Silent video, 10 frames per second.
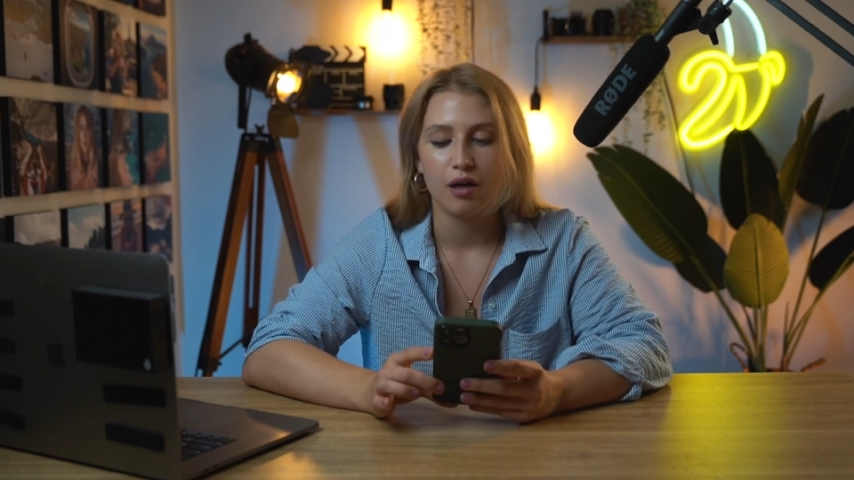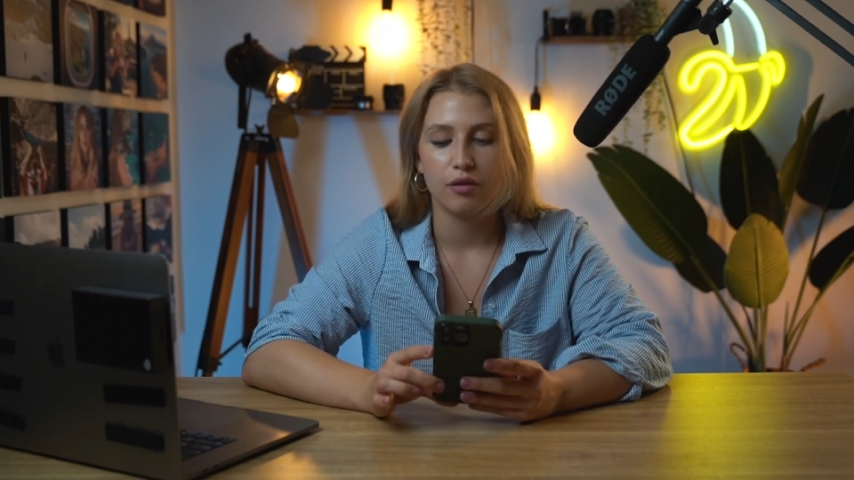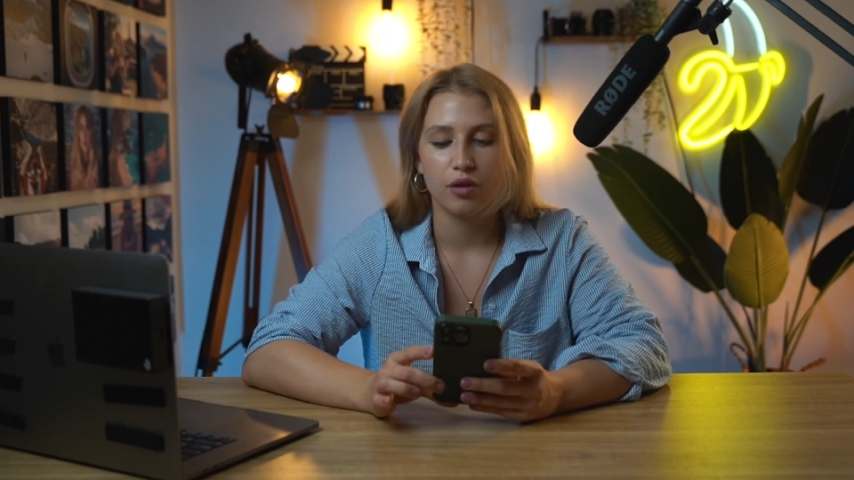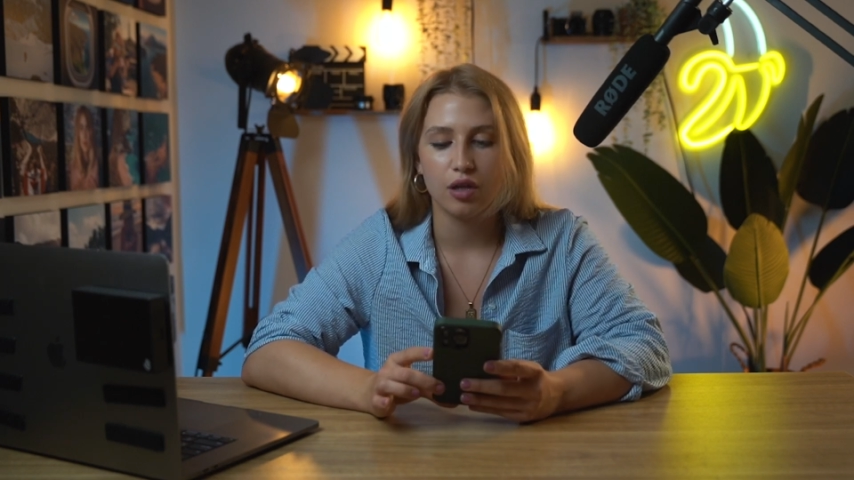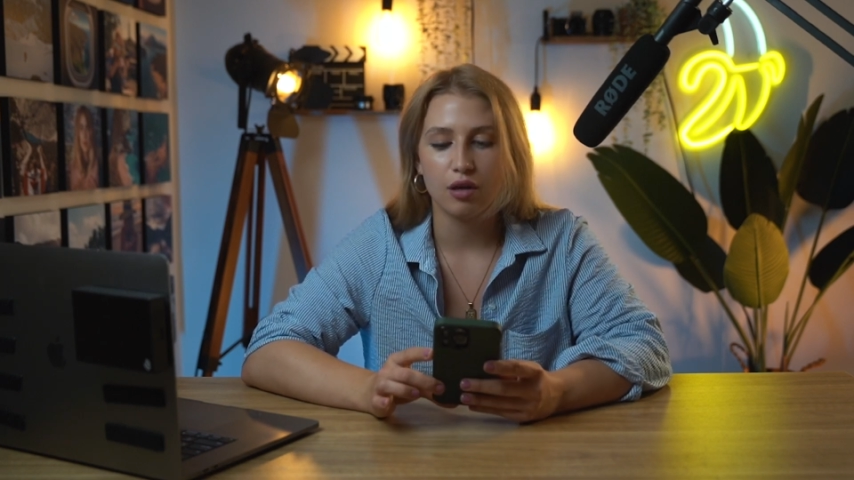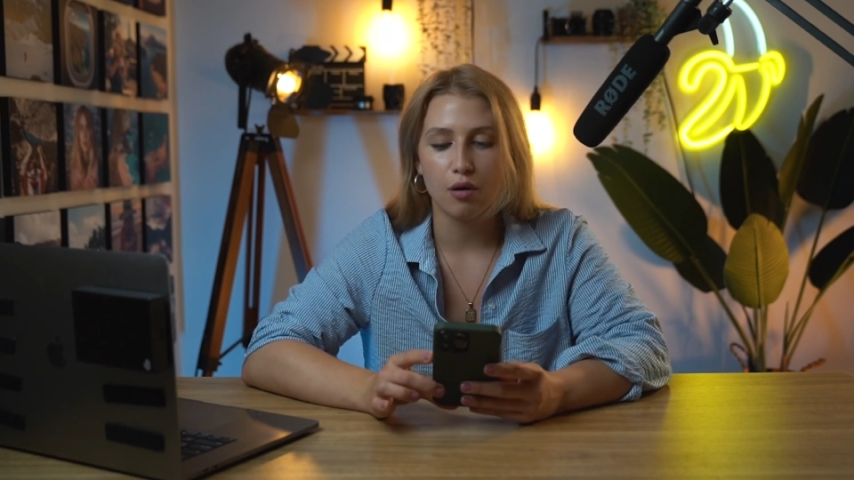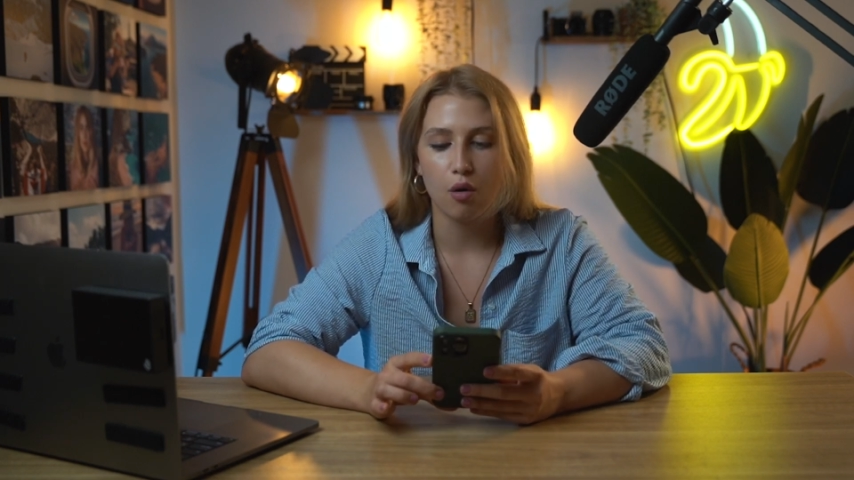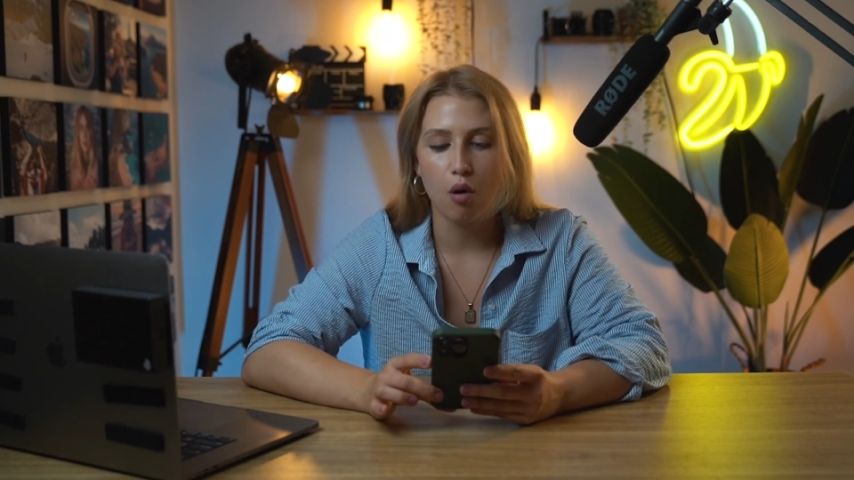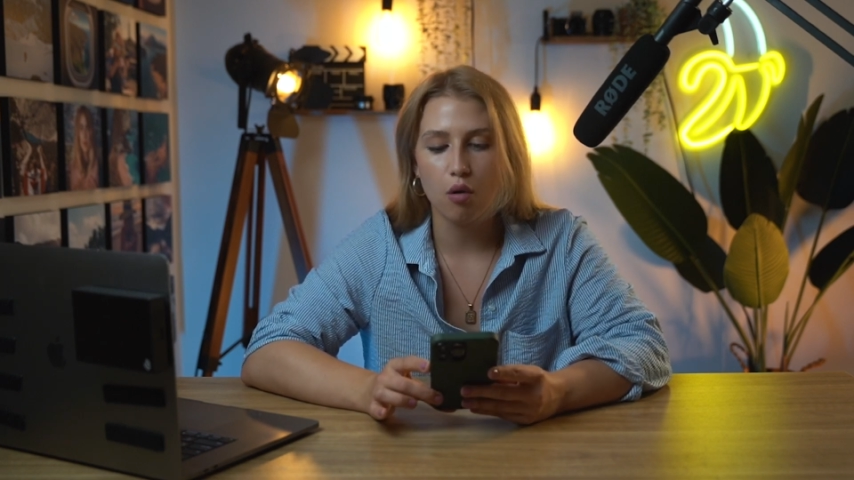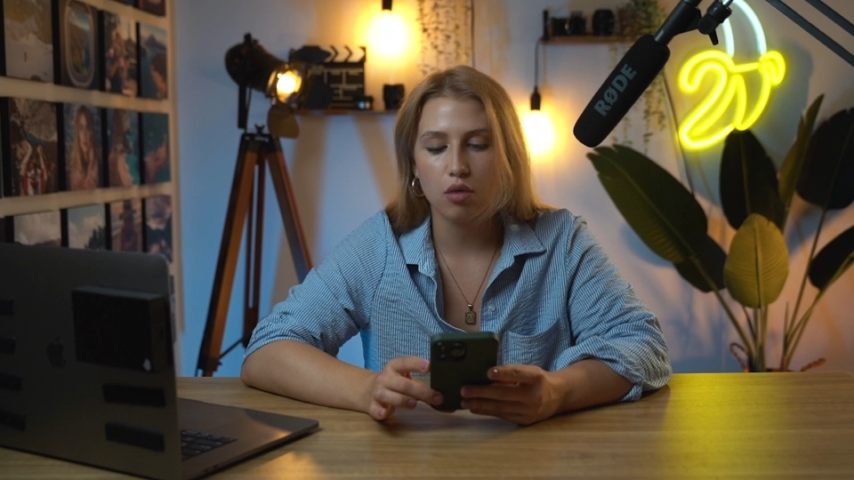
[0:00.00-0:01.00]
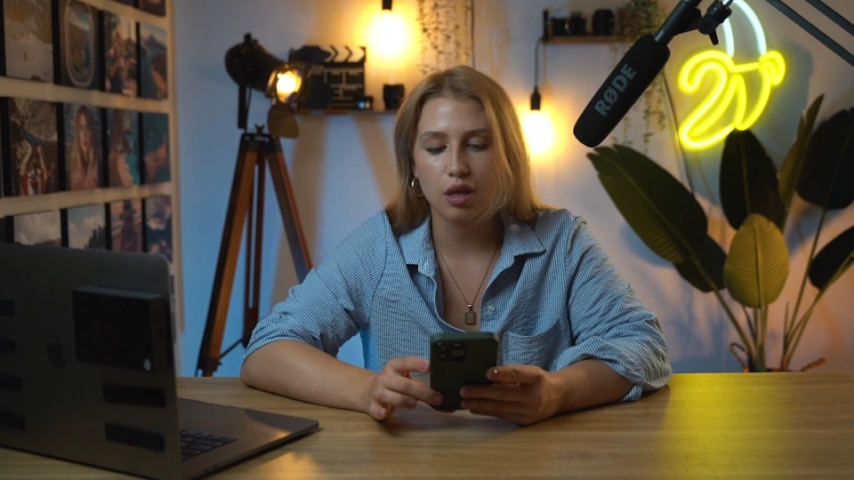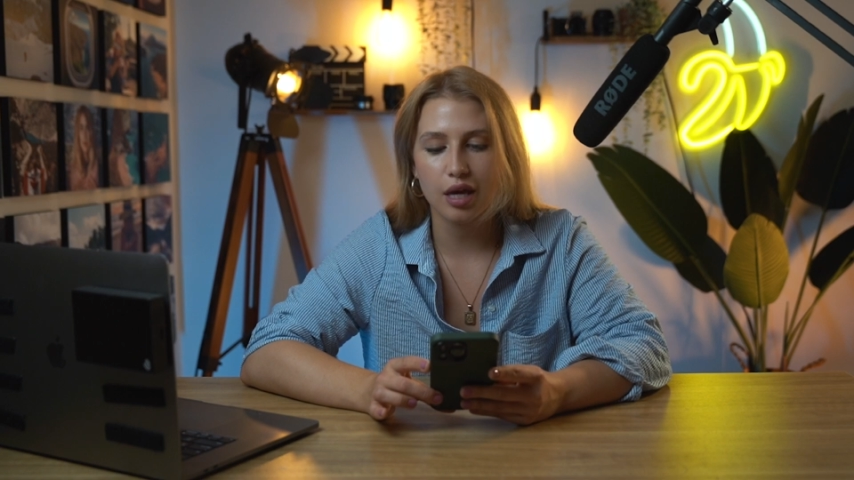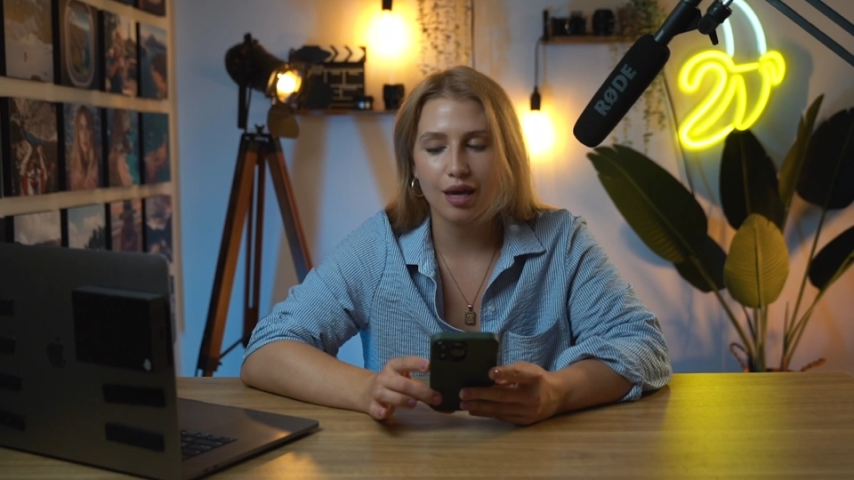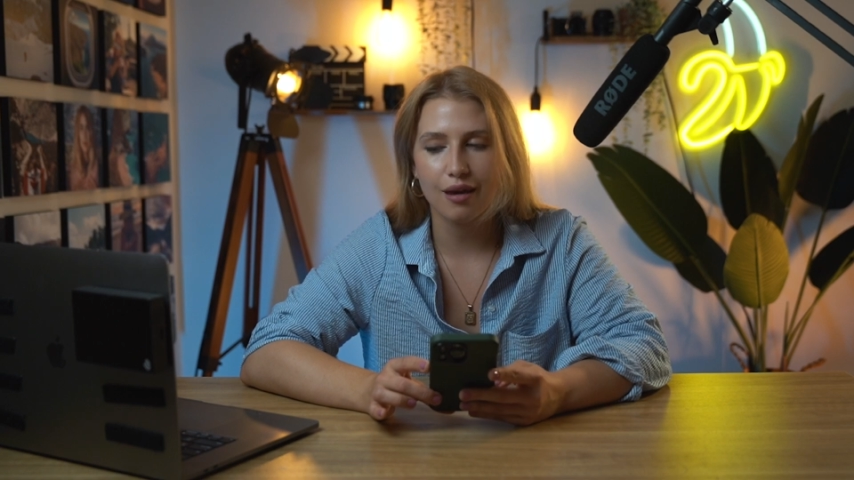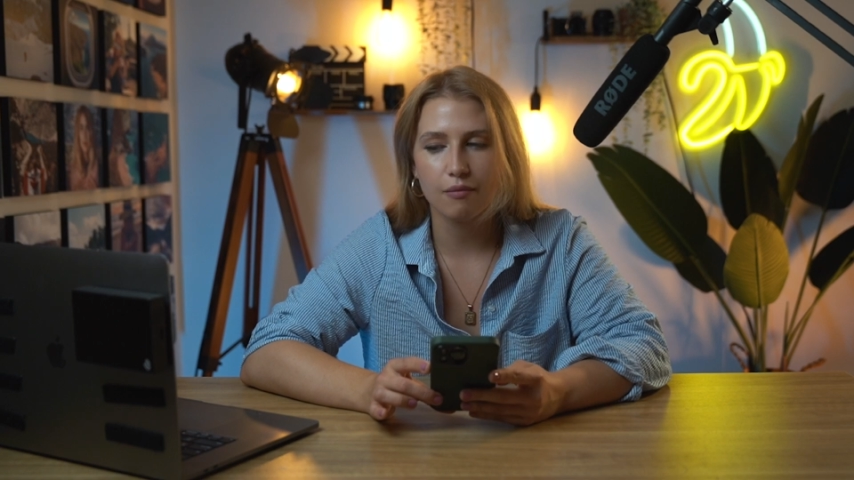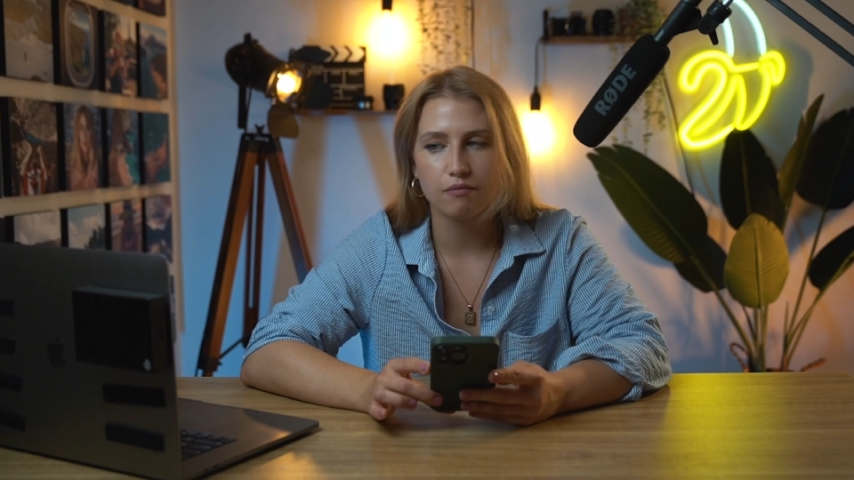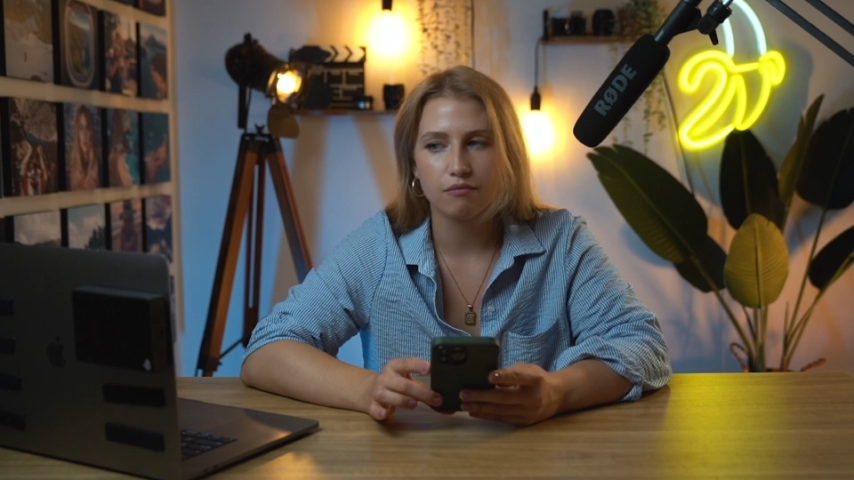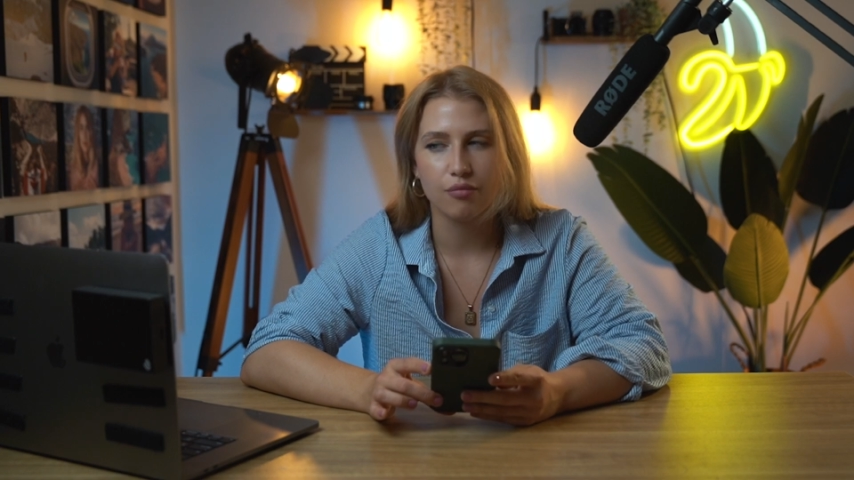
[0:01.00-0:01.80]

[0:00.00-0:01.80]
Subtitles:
The only